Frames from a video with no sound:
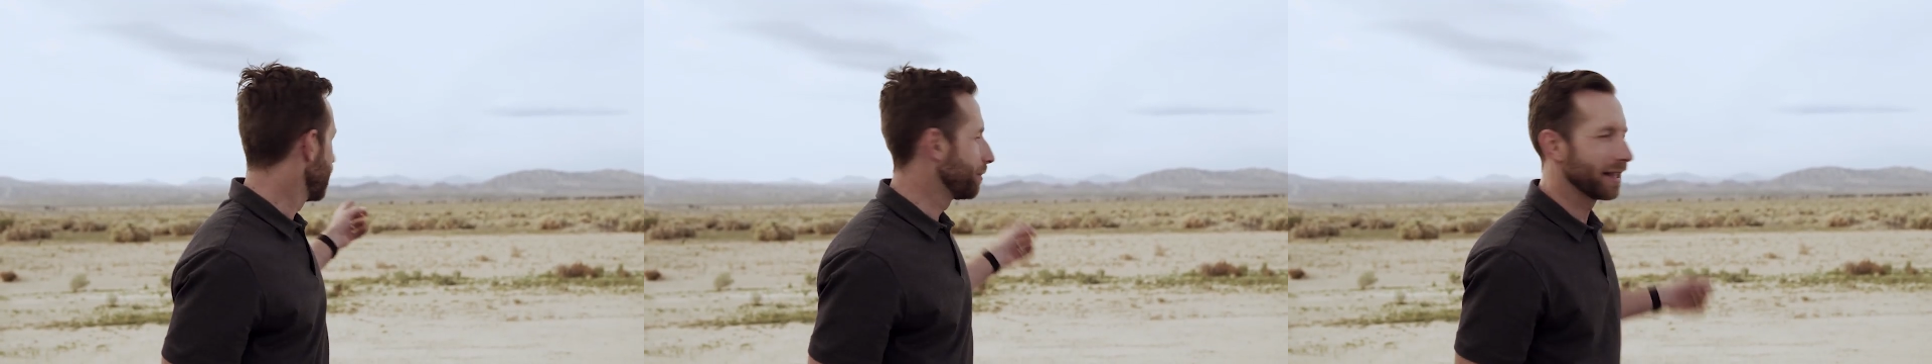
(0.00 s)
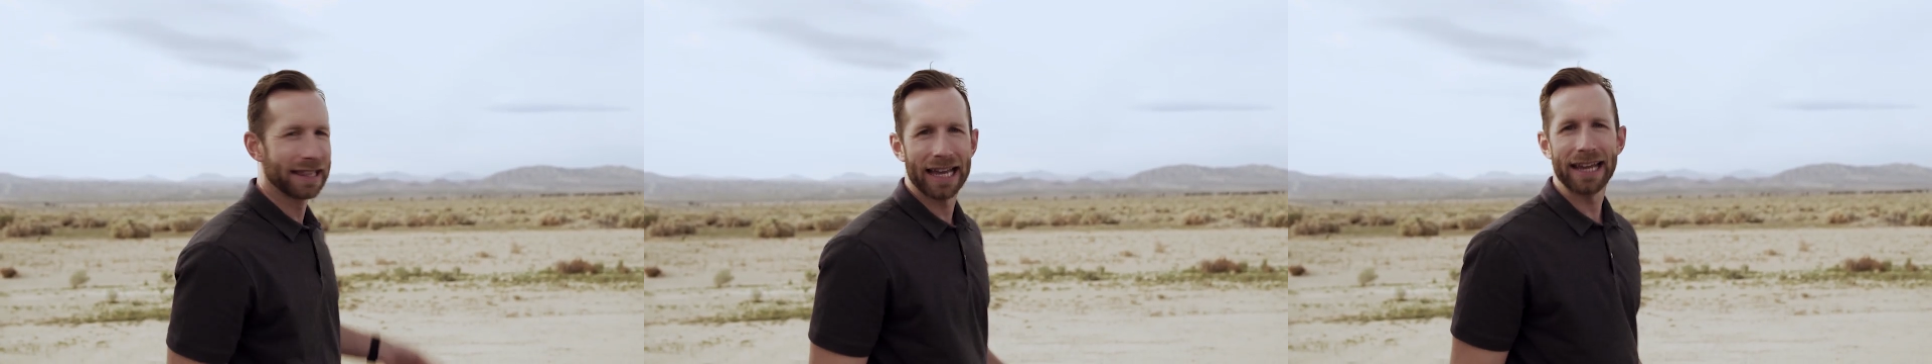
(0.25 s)

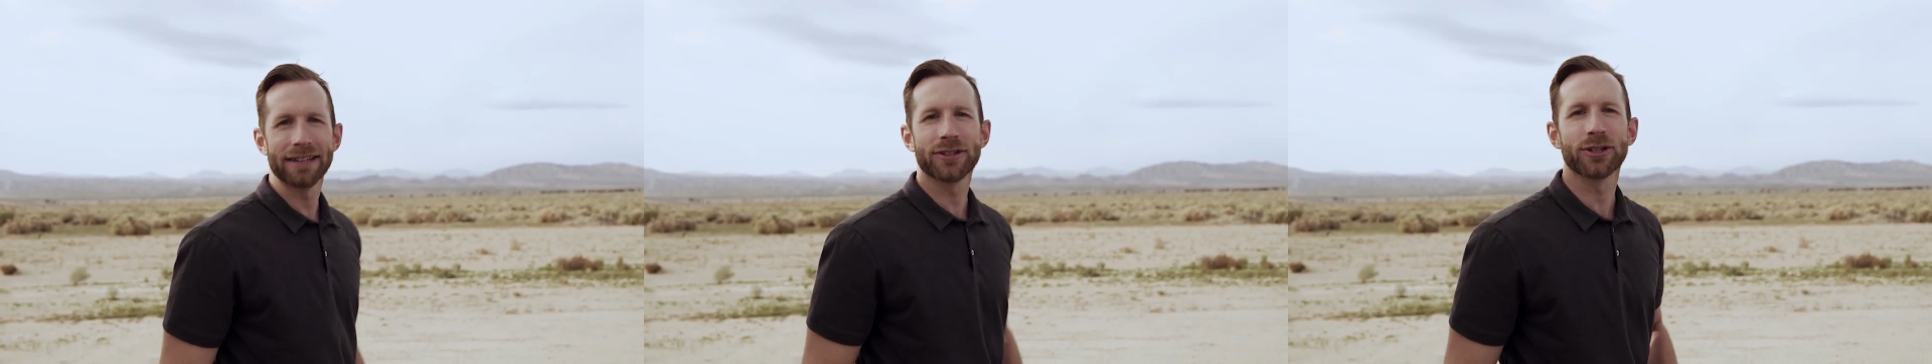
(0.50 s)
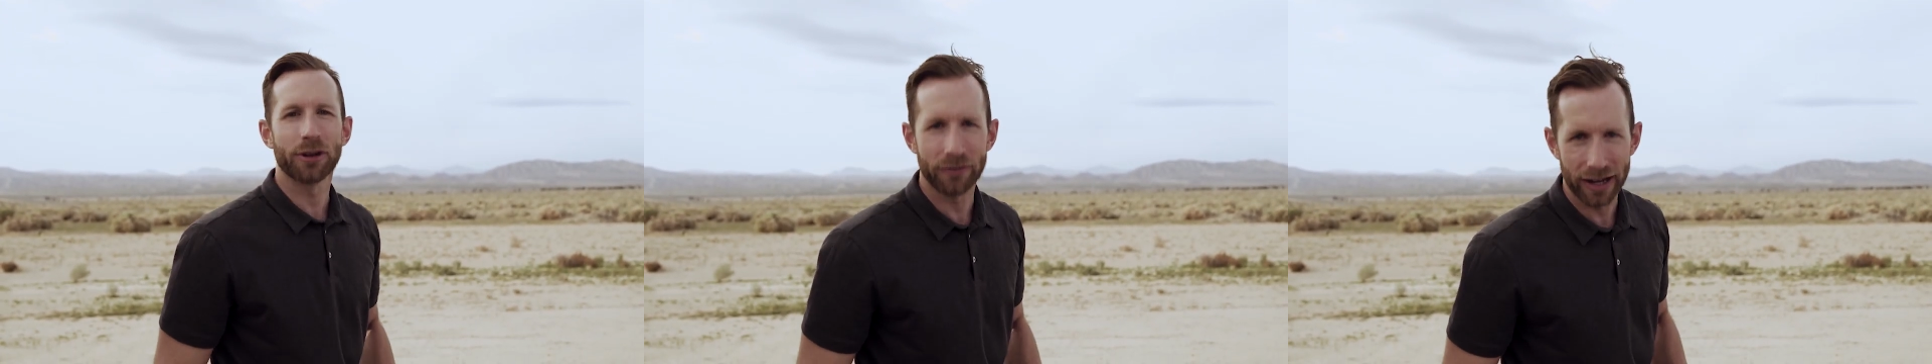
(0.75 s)
I'm a
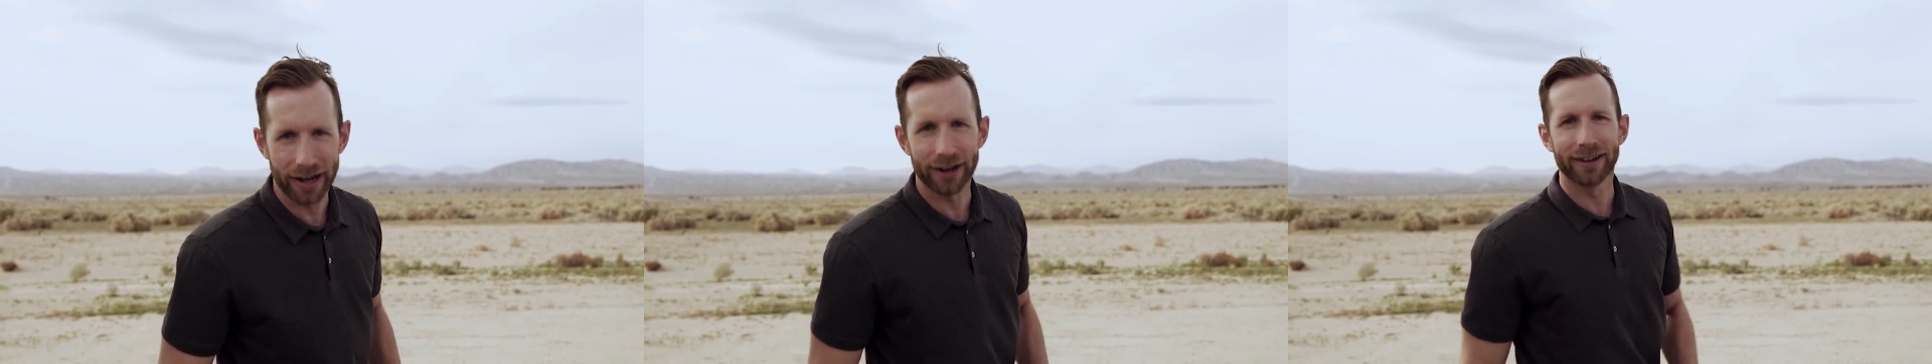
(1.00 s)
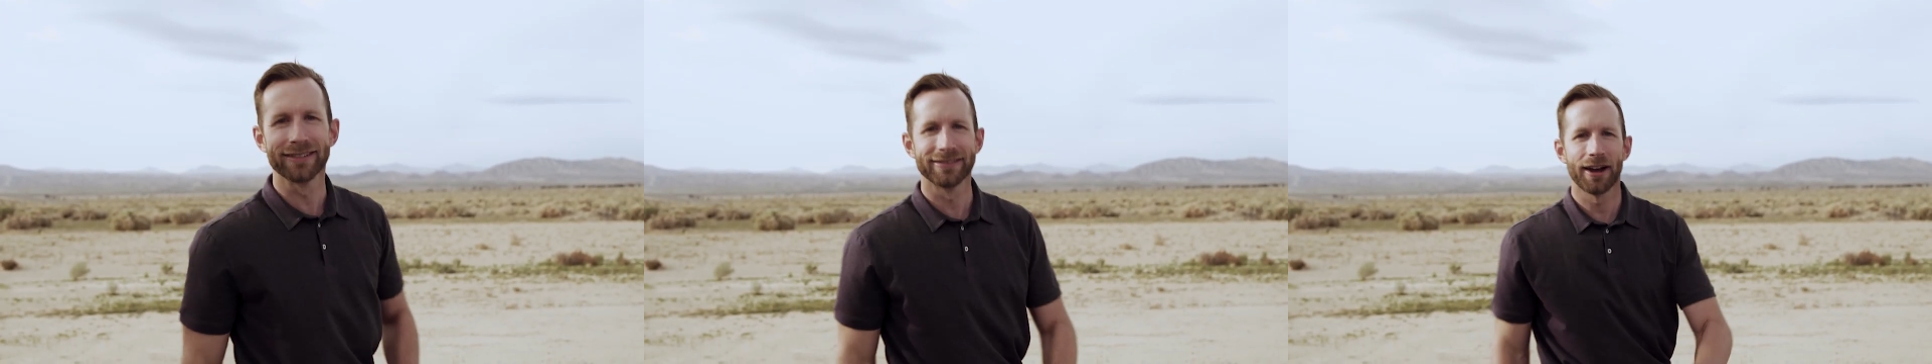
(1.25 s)
land
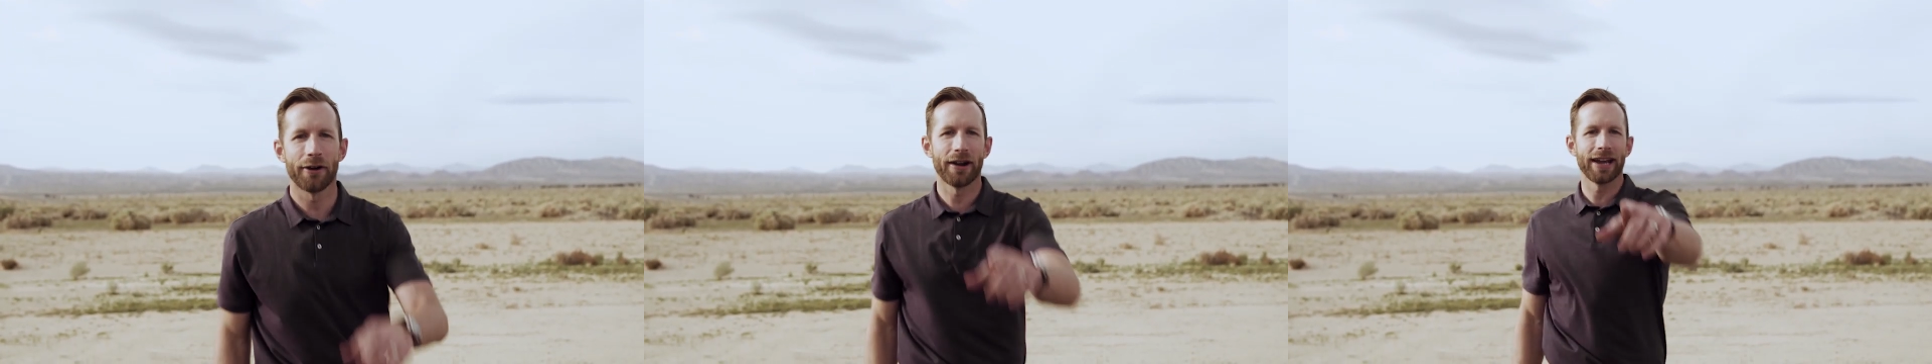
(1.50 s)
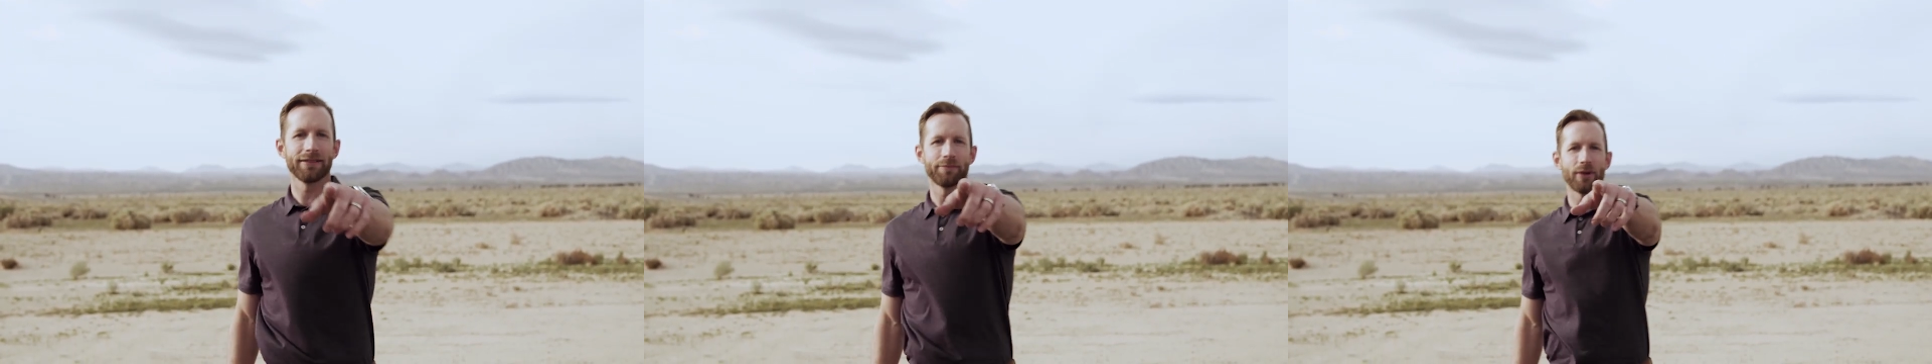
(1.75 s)
surveyor. All
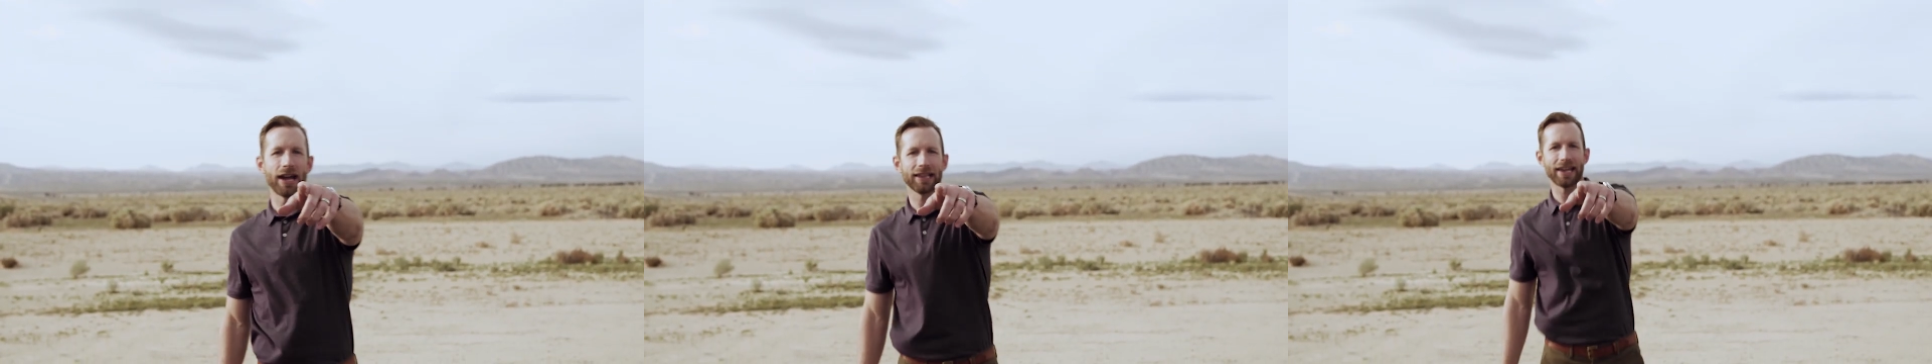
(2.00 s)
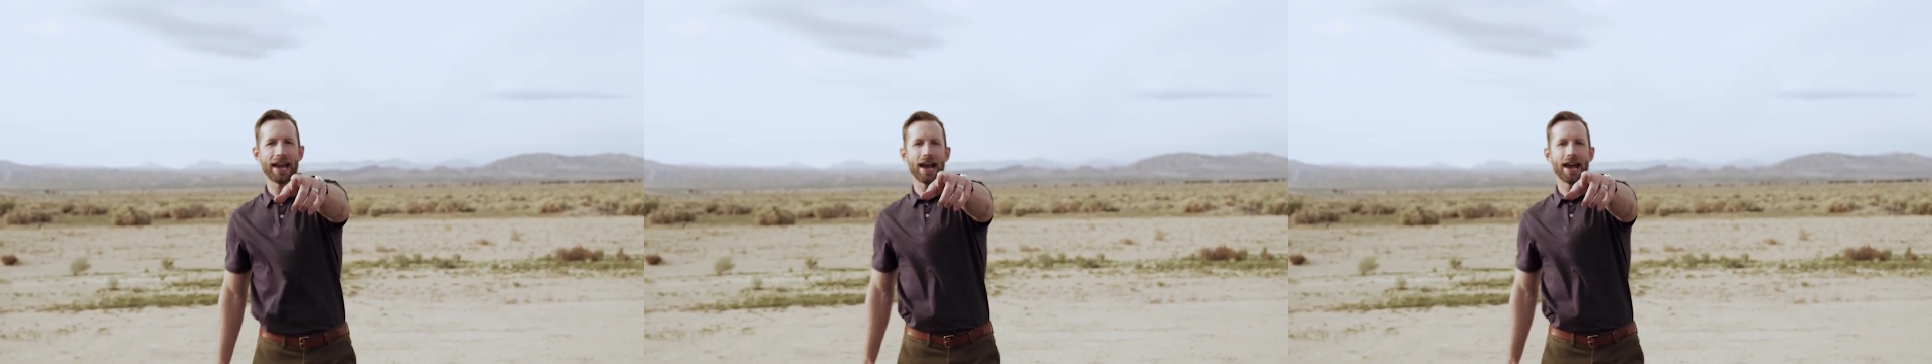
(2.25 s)
right, Bradley